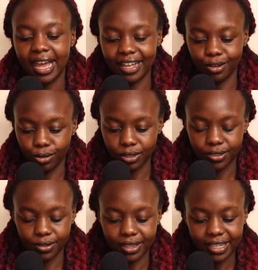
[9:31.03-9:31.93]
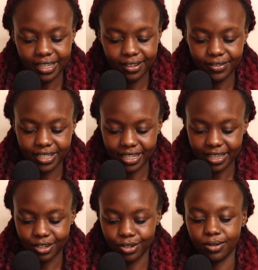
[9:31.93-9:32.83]
And also the e-visa
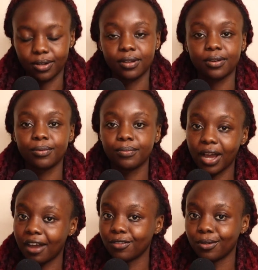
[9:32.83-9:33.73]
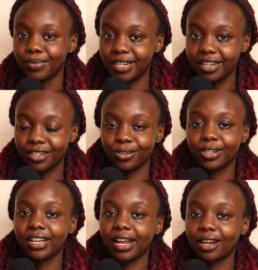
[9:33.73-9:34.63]
that you'll have obtained, you're
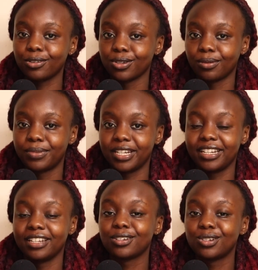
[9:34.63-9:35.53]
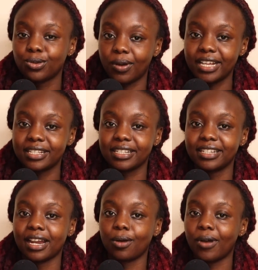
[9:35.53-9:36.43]
only allowed to obtain it twice
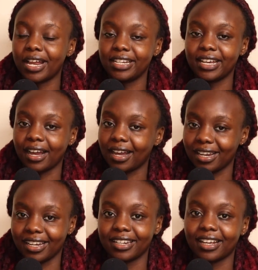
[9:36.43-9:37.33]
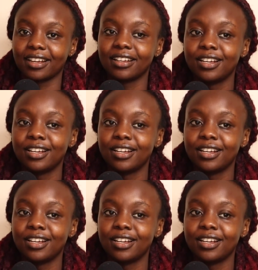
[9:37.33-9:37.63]
in a 1-year calendar.